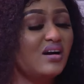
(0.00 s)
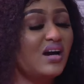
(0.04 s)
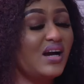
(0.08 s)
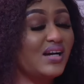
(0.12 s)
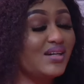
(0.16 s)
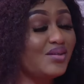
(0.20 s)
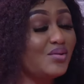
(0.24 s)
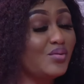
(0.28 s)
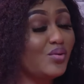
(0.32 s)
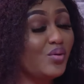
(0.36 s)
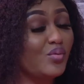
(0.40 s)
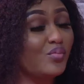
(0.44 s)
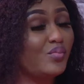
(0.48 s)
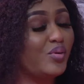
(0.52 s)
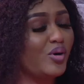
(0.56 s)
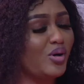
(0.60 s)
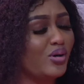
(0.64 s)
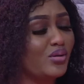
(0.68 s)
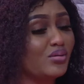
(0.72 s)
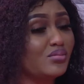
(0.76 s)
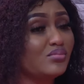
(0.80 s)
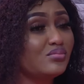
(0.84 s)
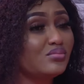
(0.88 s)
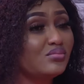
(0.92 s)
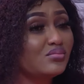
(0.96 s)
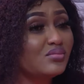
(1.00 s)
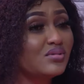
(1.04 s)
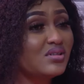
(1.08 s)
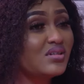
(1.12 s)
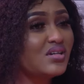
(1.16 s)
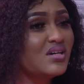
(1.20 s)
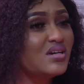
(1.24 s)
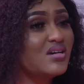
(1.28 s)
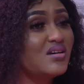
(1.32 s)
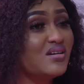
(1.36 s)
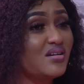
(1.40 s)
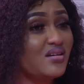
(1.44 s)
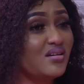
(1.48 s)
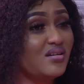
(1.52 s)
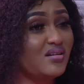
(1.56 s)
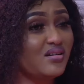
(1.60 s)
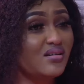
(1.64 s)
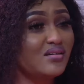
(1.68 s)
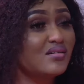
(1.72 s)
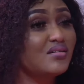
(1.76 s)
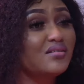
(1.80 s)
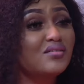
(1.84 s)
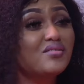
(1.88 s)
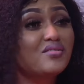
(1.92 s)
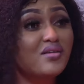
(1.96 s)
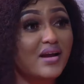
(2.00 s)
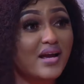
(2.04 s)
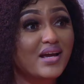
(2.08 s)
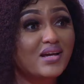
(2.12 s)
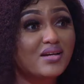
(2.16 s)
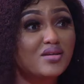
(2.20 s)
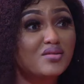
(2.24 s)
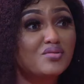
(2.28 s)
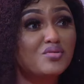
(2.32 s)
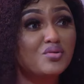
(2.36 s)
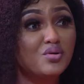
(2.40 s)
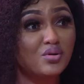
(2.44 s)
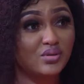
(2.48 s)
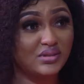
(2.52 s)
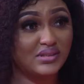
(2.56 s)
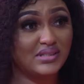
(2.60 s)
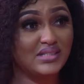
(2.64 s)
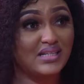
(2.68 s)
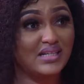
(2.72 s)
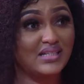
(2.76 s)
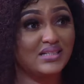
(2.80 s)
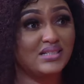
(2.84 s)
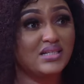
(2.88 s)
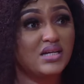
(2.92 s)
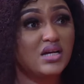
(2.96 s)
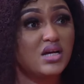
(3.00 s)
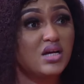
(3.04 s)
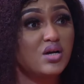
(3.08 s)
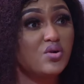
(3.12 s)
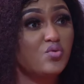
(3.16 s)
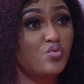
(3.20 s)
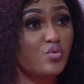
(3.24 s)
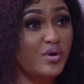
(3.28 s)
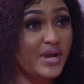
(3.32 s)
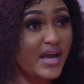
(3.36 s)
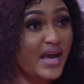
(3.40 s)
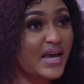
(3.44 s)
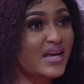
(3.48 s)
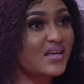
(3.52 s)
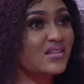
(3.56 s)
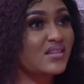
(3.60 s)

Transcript: I know, but Greg knows that we're